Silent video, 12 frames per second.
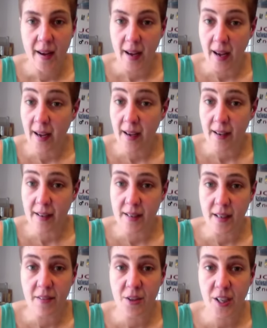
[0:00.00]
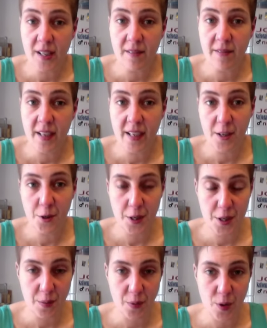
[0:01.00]
And if she did financially
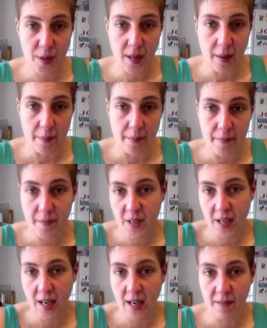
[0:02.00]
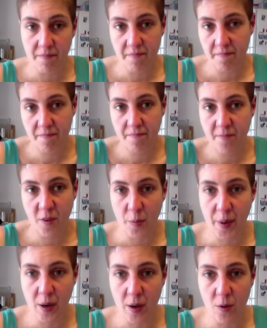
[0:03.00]
support them, say, for a
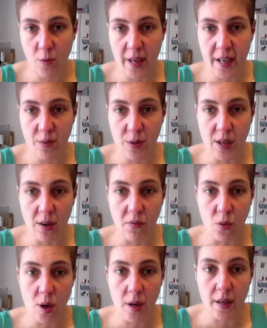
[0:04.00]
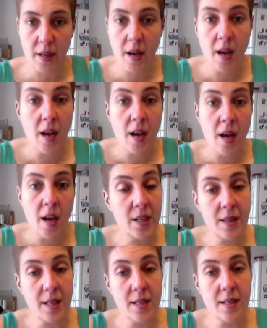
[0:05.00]
period where he was out of work, she
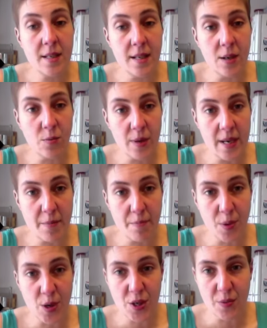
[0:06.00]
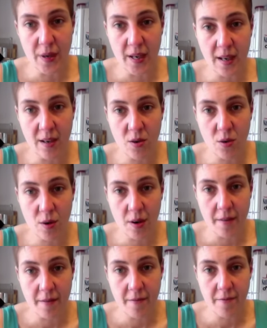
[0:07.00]
could then seek reimbursement in
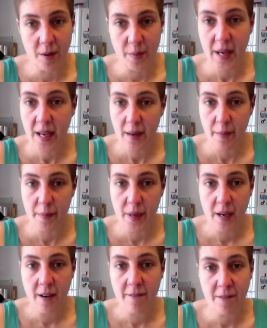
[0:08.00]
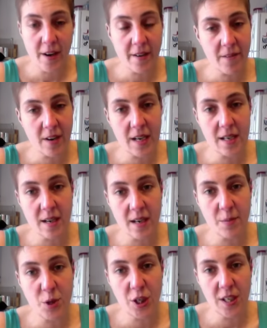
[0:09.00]
court from him for every
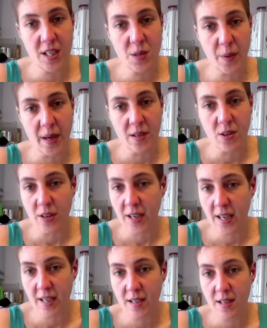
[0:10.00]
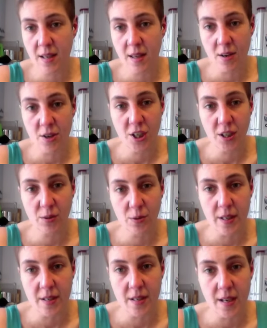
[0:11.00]
dime she'd spent on his, their
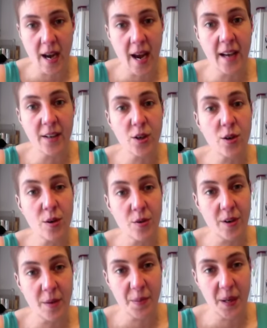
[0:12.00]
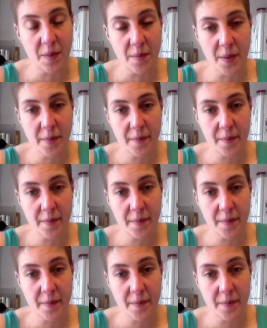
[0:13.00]
children's, and her own upkeep.